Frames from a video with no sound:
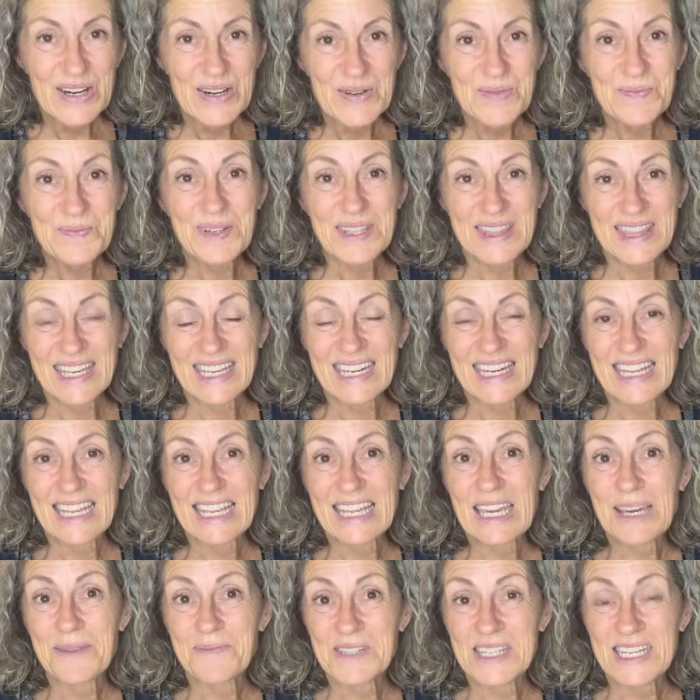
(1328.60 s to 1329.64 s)
But then it
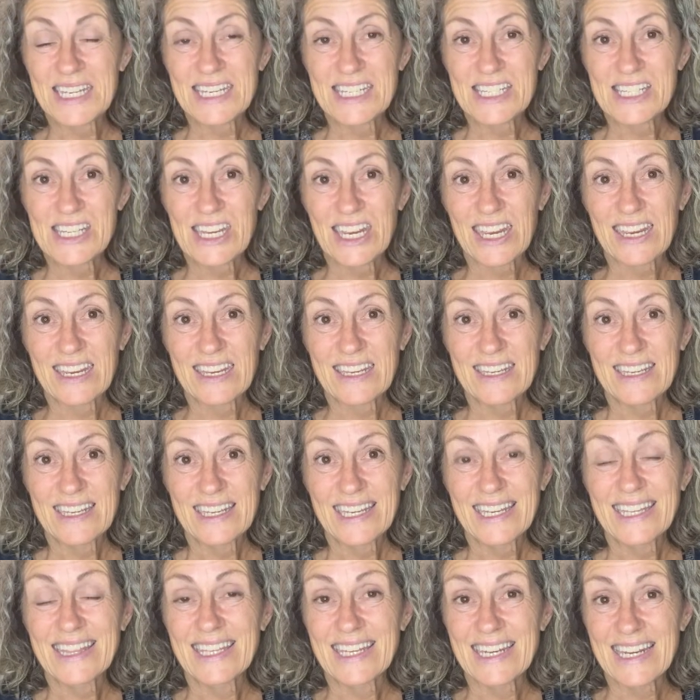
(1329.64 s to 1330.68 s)
kept itching.
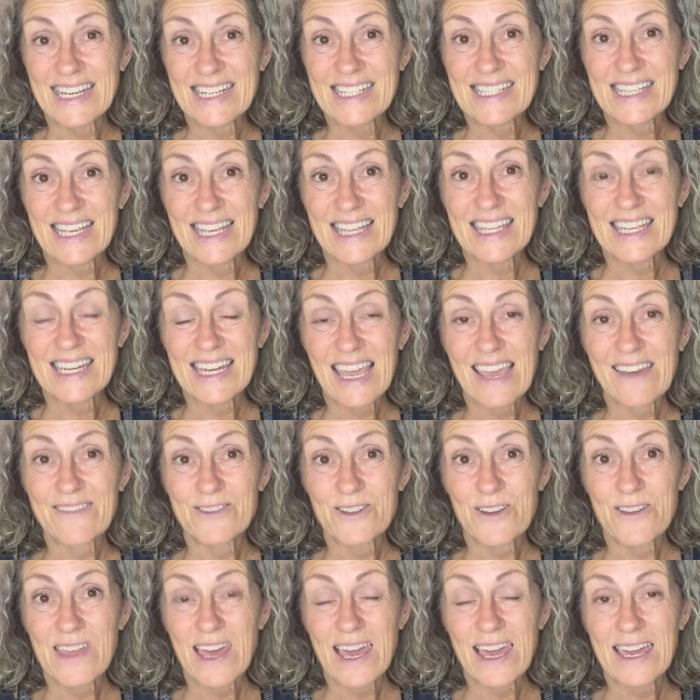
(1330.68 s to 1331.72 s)
And the day
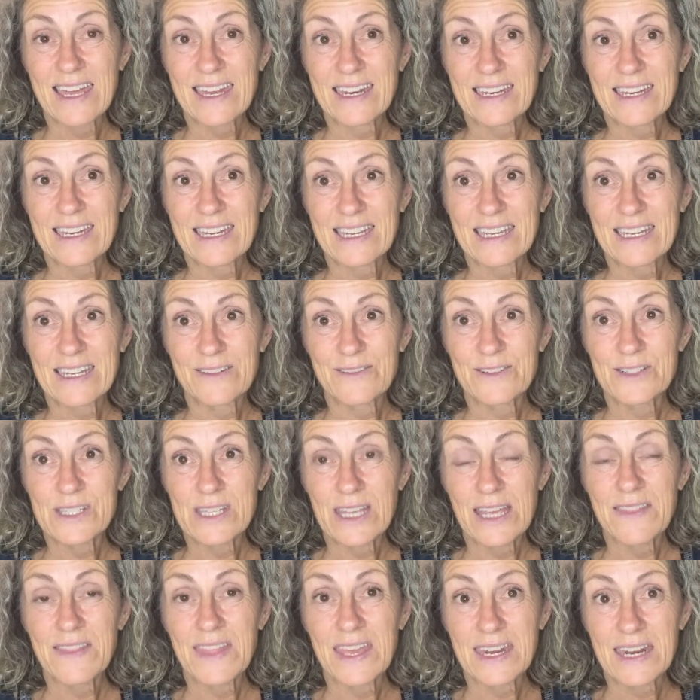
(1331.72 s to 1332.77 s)
after that,
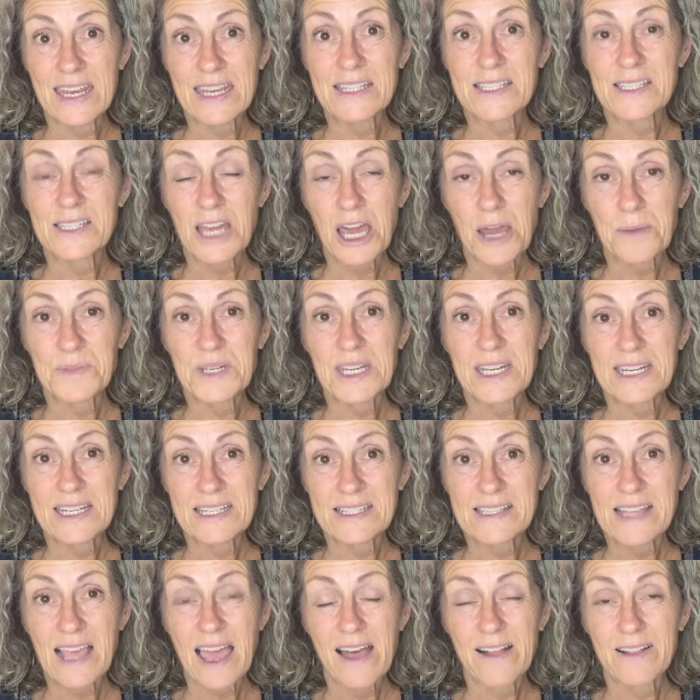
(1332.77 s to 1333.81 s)
and then I stopped eating
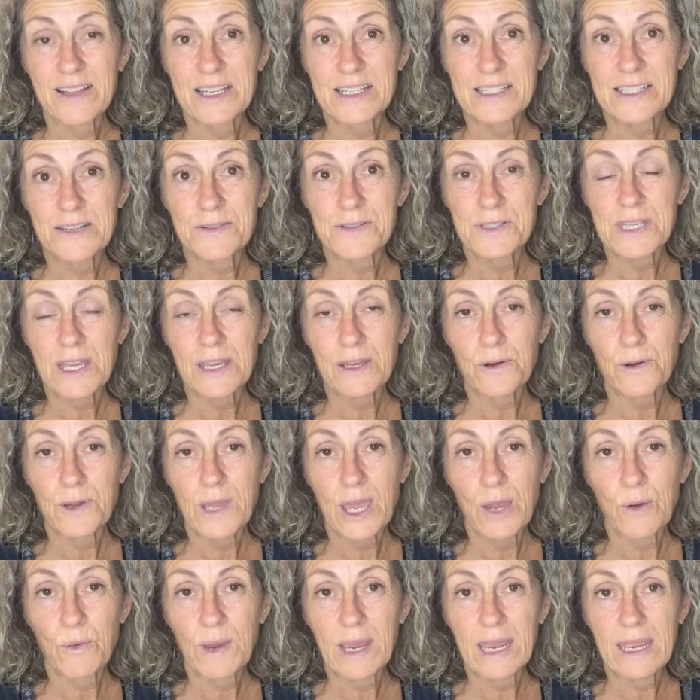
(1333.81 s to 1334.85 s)
salads. I was like,
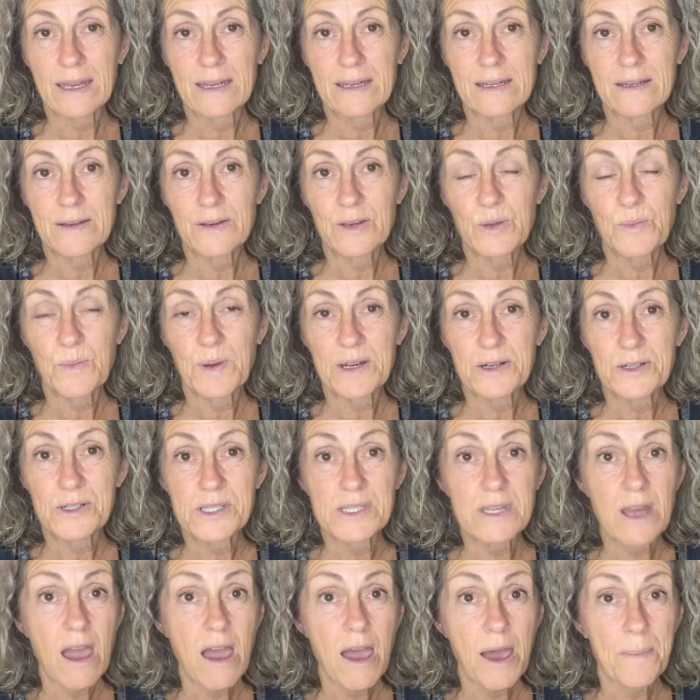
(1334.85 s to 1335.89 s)
okay, wait, you better
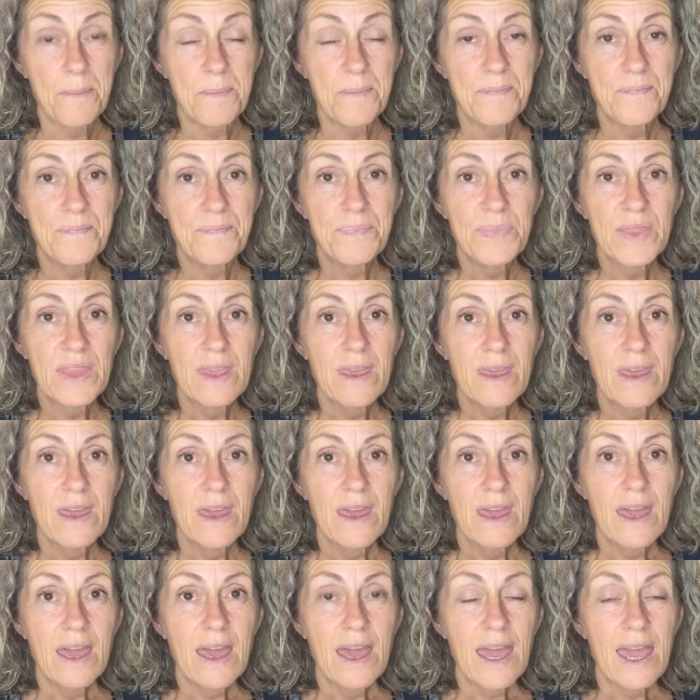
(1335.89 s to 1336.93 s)
stop.
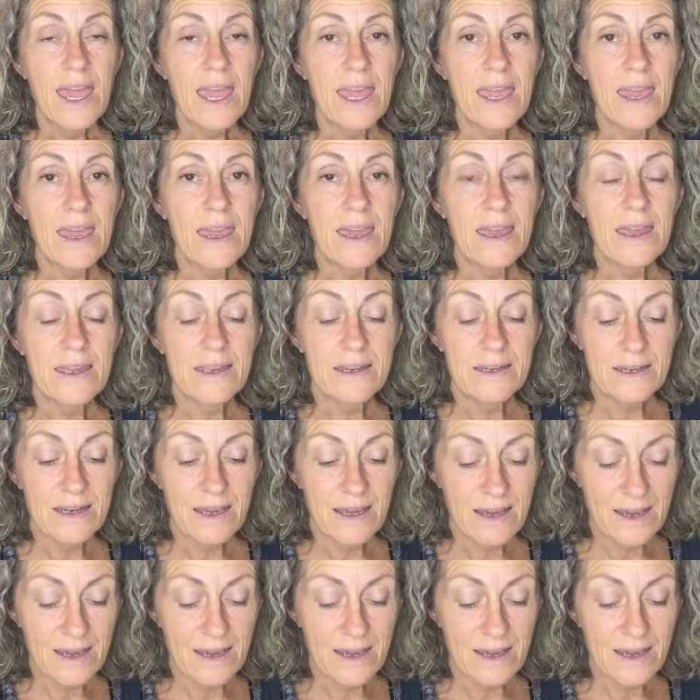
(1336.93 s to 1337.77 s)
And